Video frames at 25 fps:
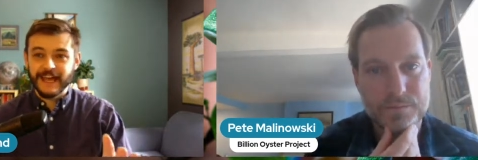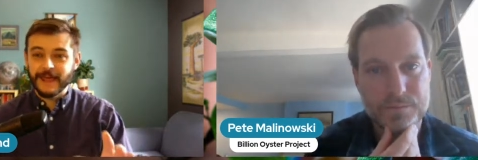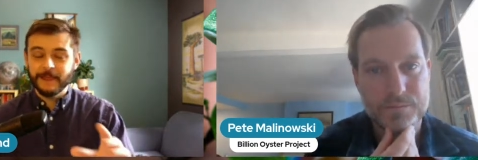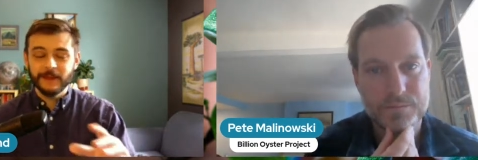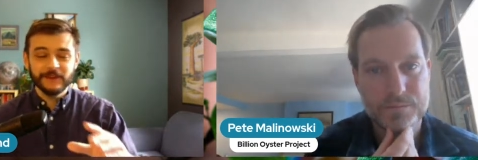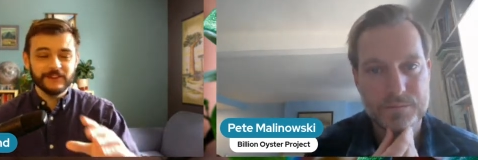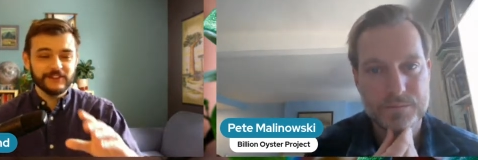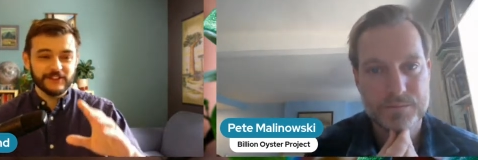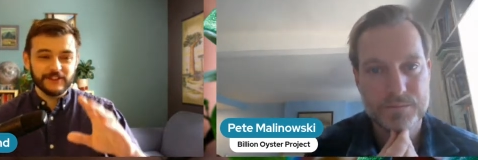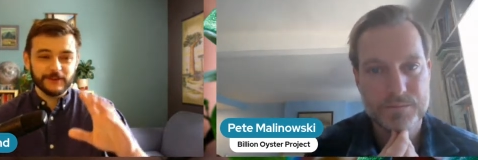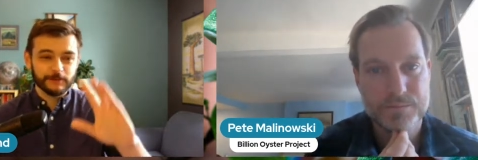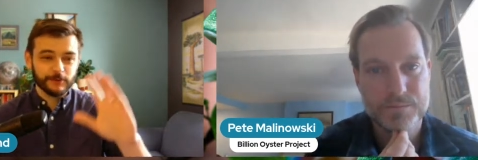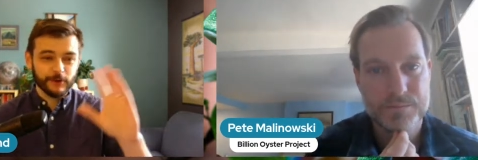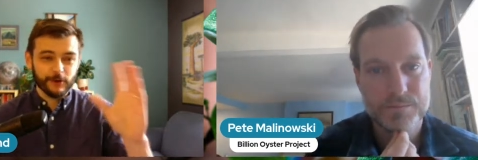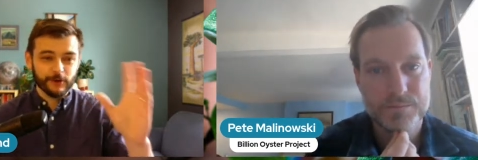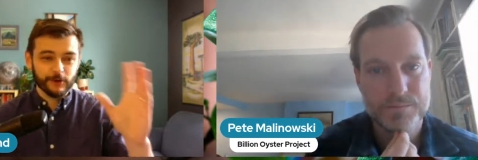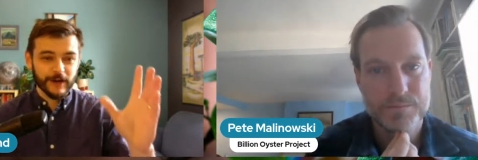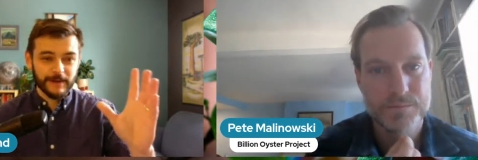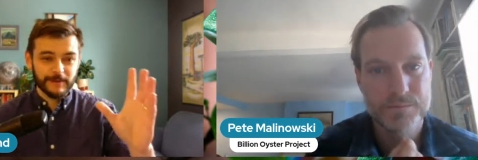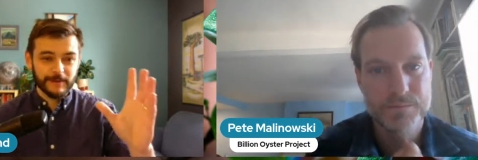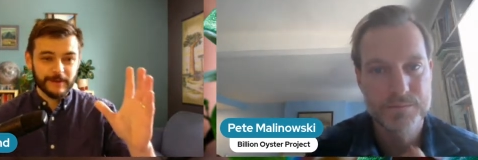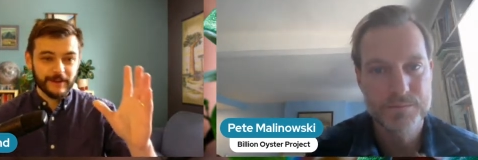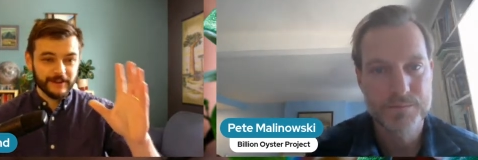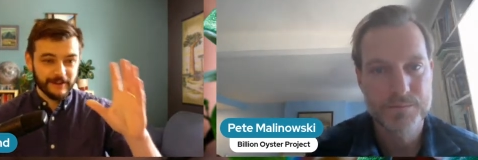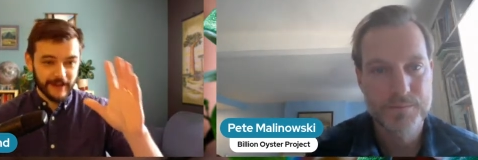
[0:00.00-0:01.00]
Speaker 1: and this is a
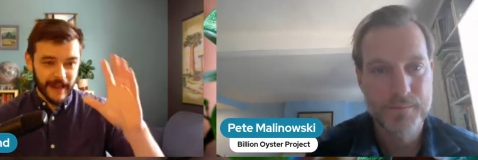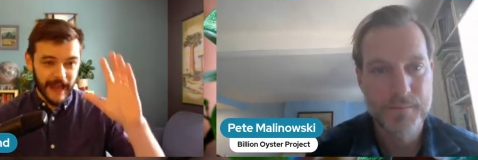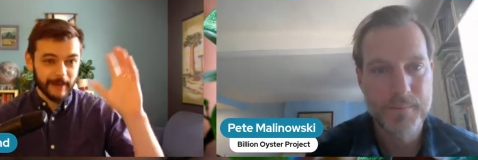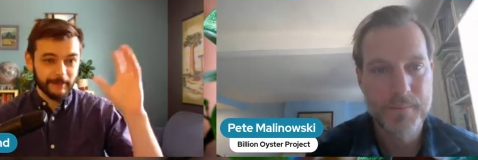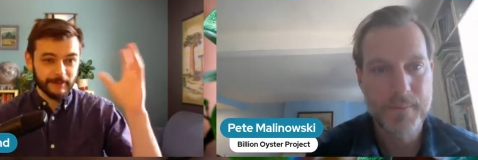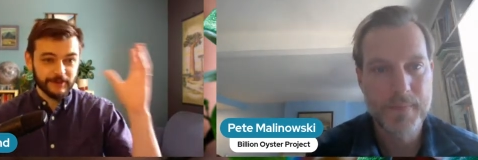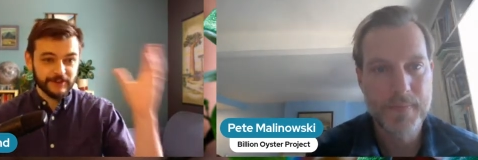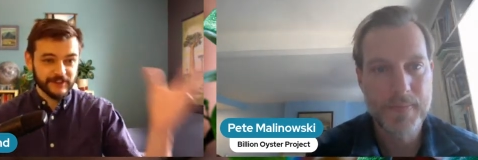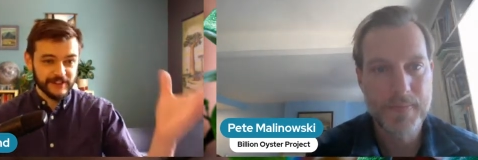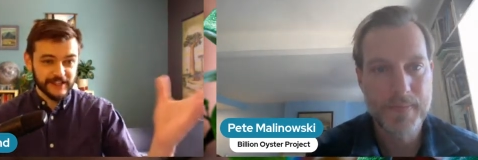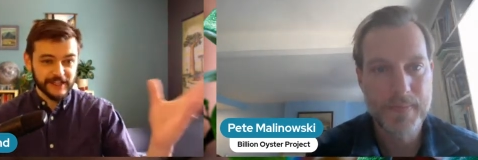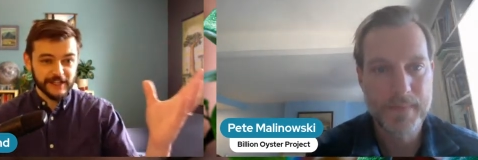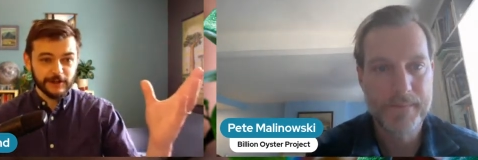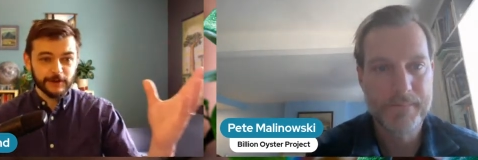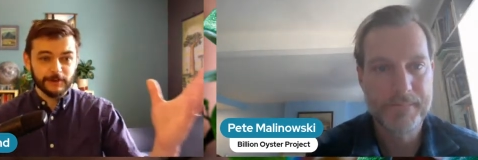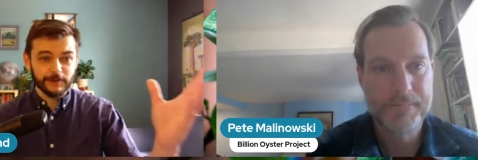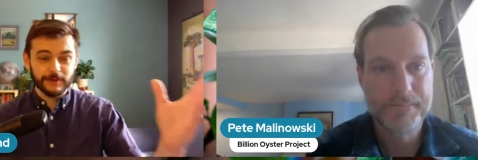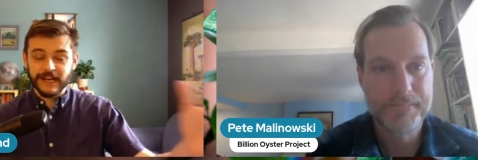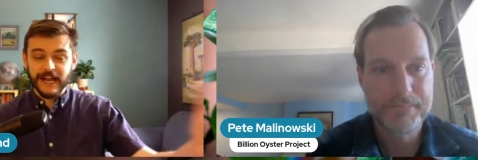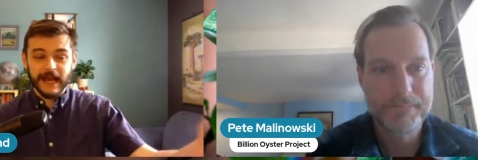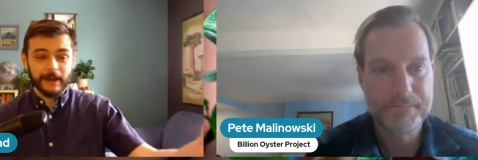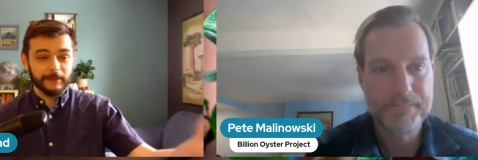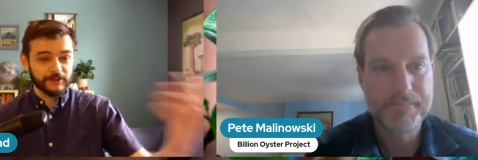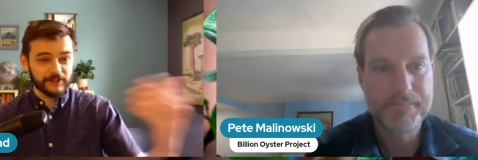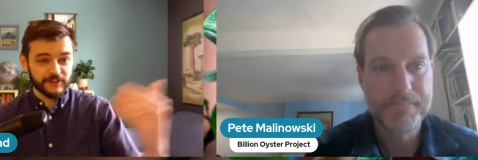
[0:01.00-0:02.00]
program that happens here, but
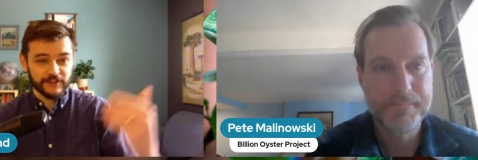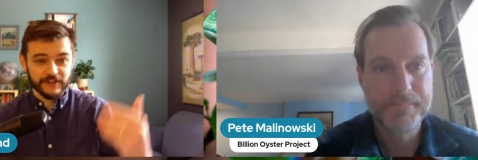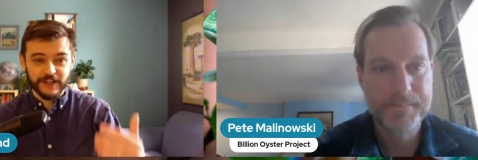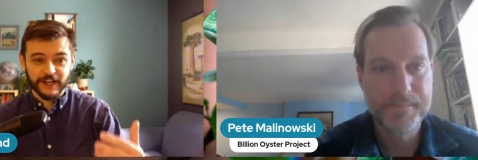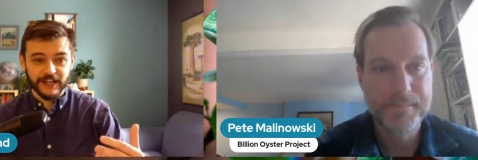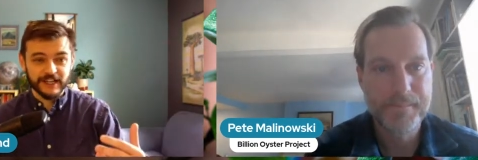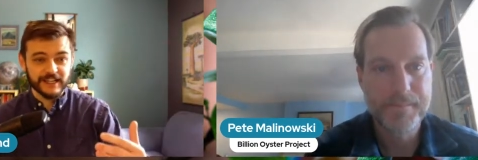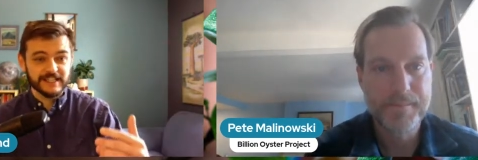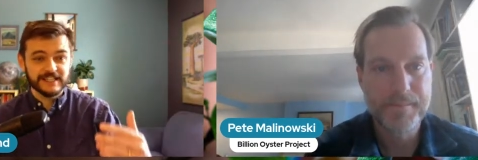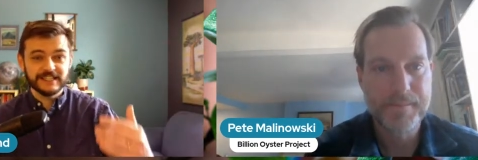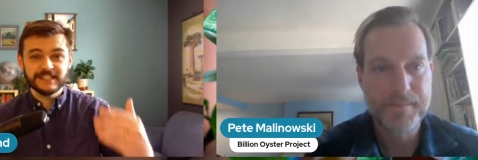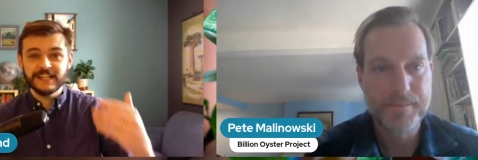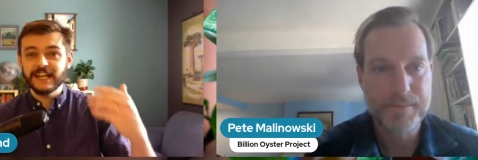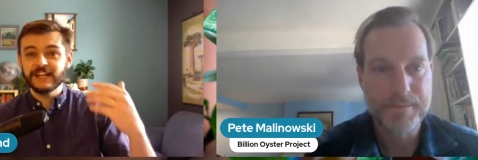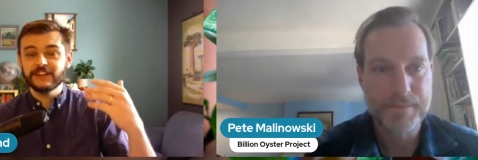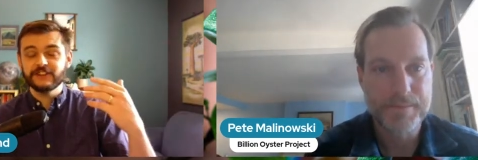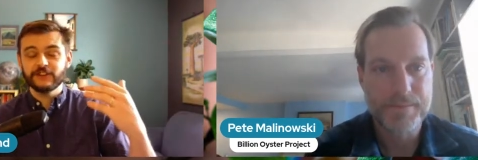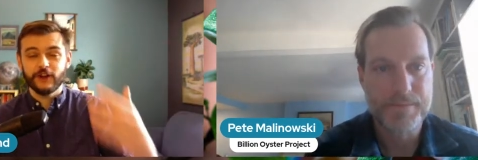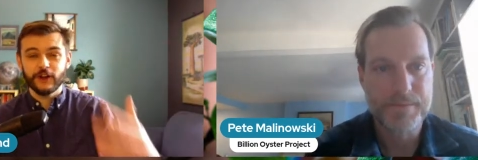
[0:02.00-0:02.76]
it happens in the United States,